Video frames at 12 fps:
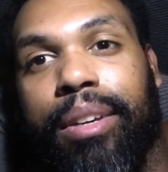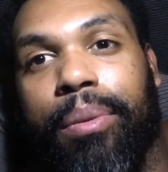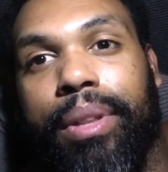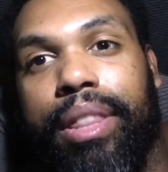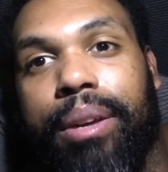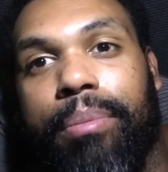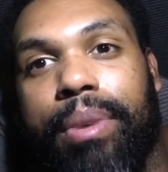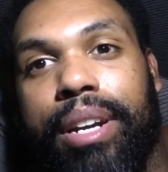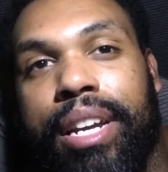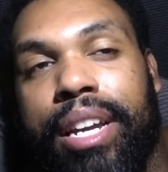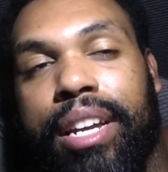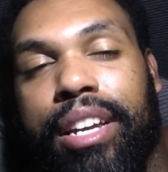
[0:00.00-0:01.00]
with their
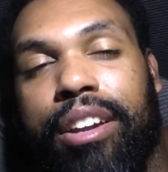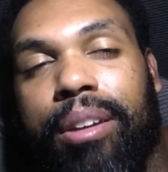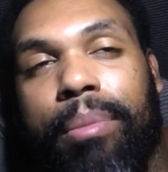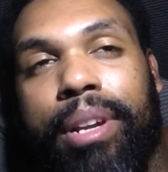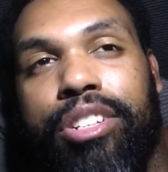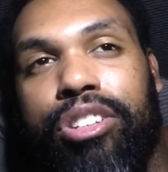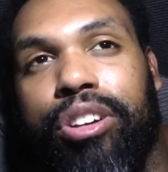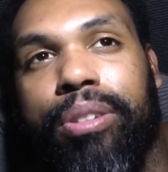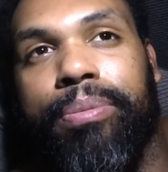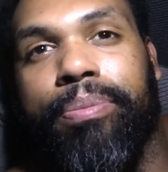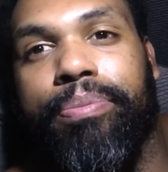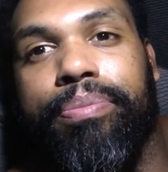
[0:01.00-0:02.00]
money. You know what I mean?
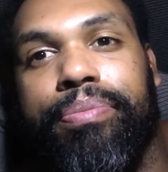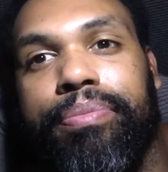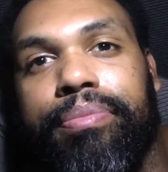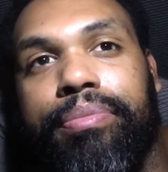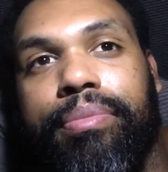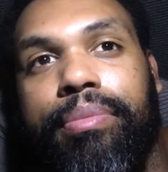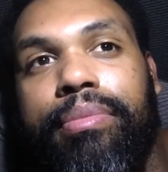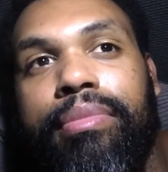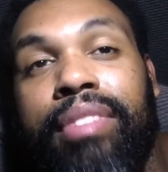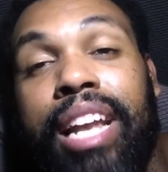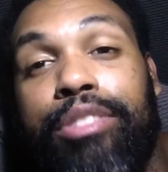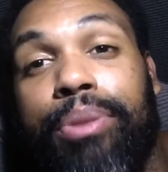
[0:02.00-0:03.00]
So
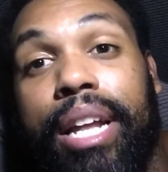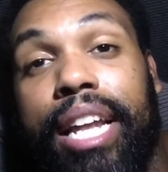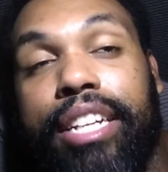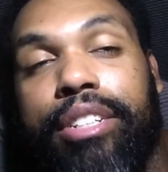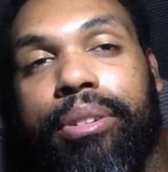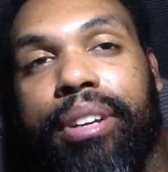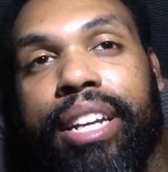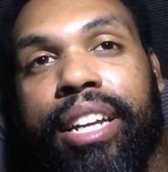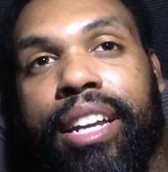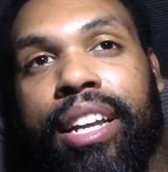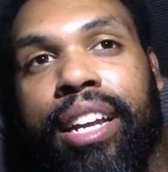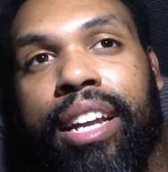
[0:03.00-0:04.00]
that's what I like doing.
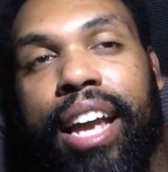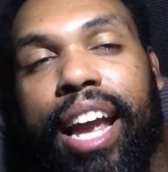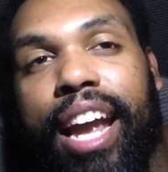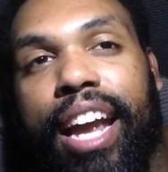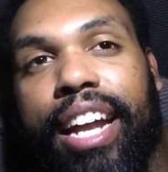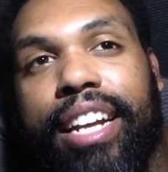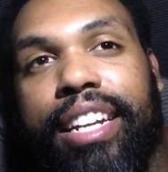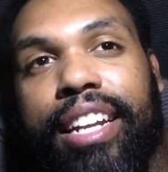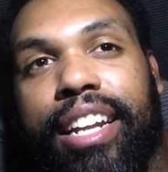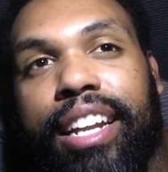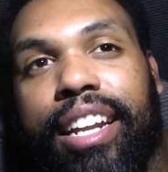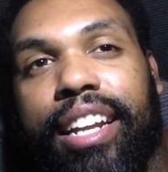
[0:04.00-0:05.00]
And
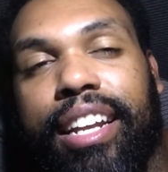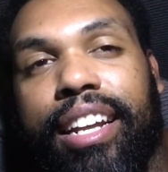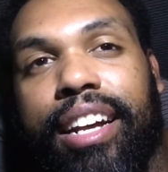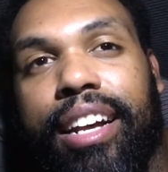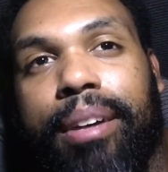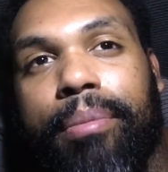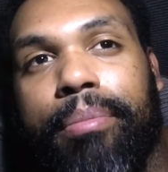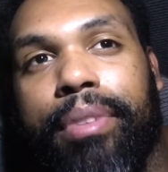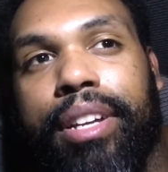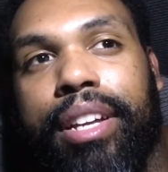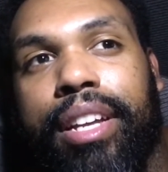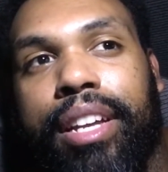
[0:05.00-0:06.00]
um,
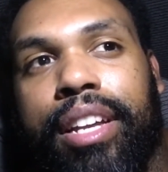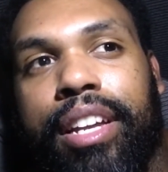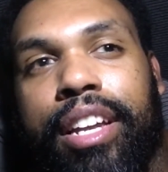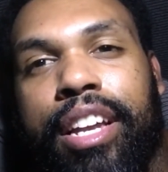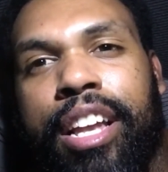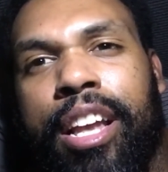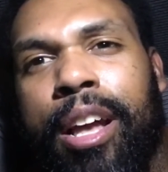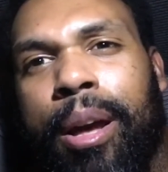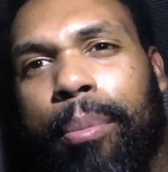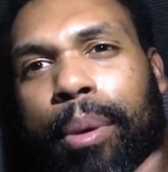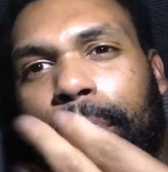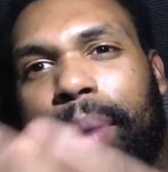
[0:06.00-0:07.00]

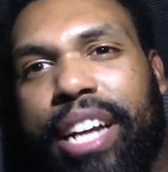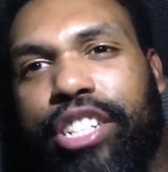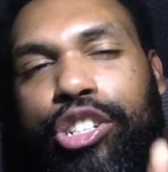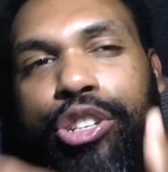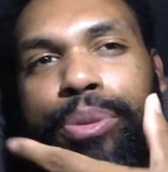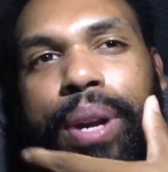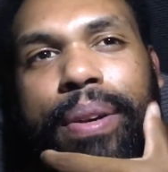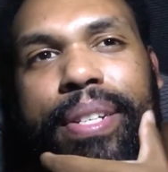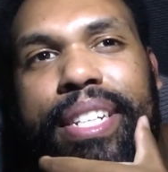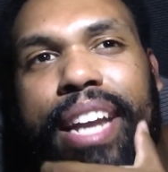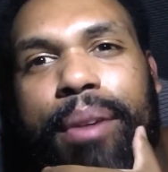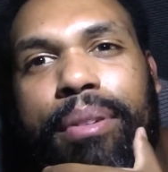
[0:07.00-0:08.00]
but back to what I was
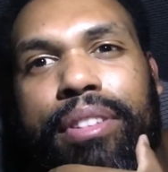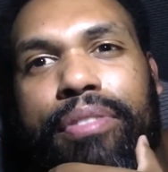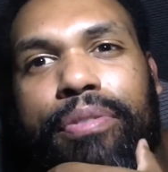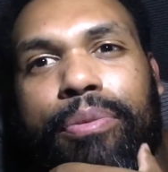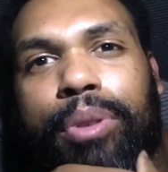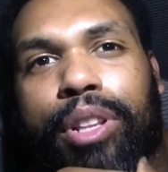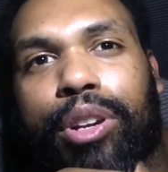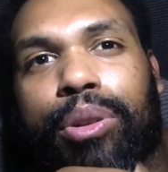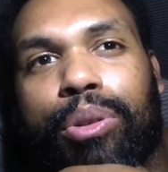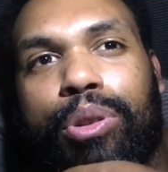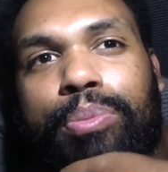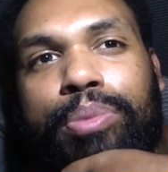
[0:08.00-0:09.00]
saying with the with the
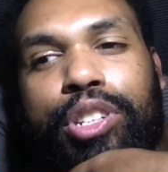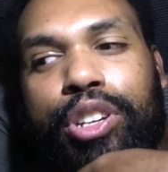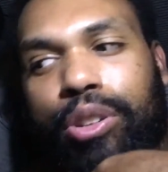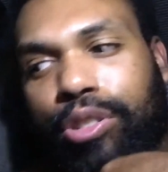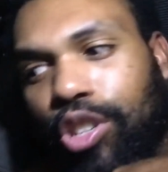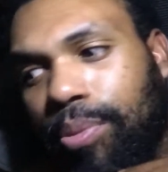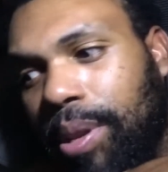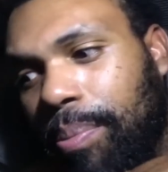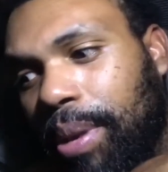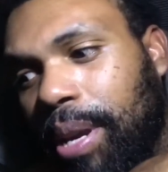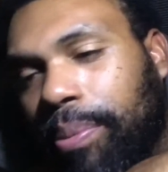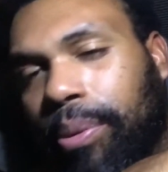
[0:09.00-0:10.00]
groups, you know, so many
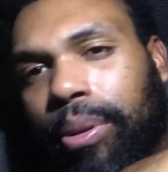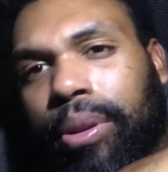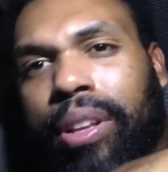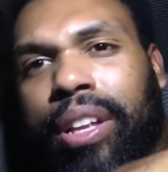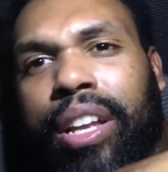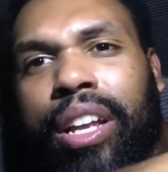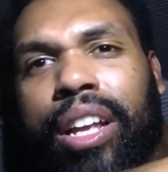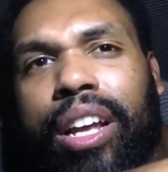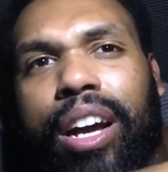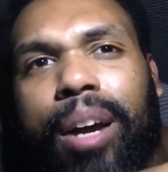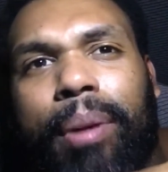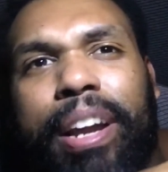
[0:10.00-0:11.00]
people
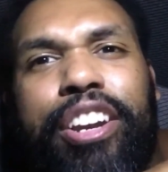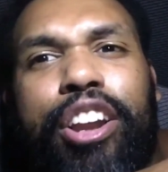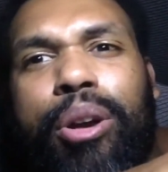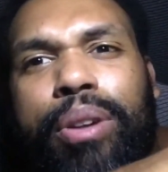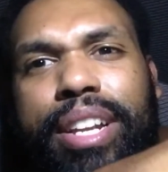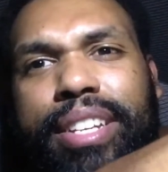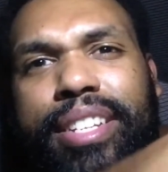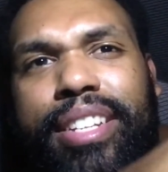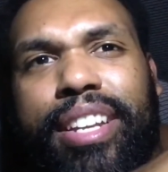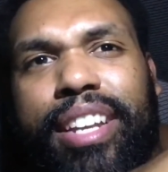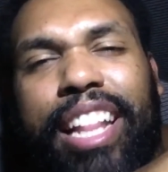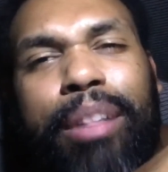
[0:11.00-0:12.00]
um, I
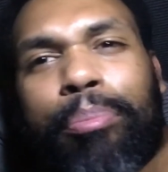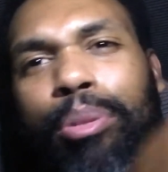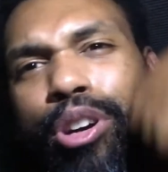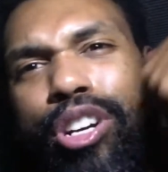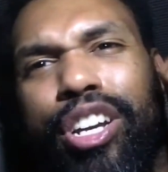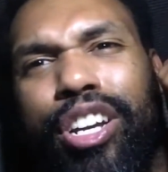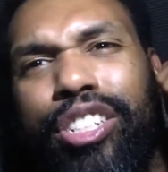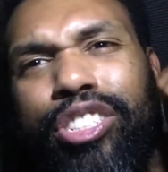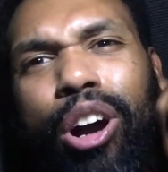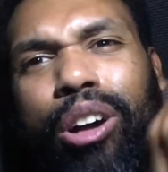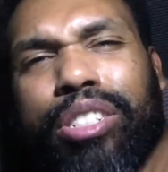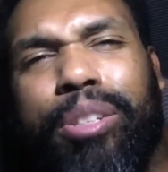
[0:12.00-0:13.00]
noticed, and the book
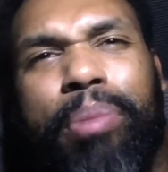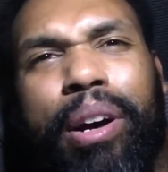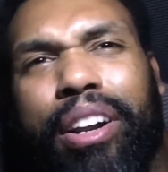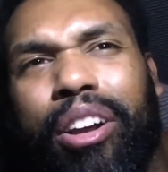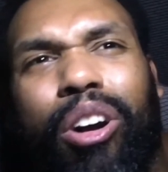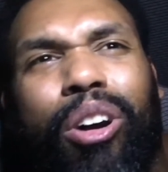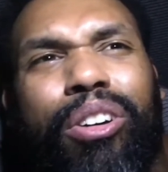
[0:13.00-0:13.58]
talks about it.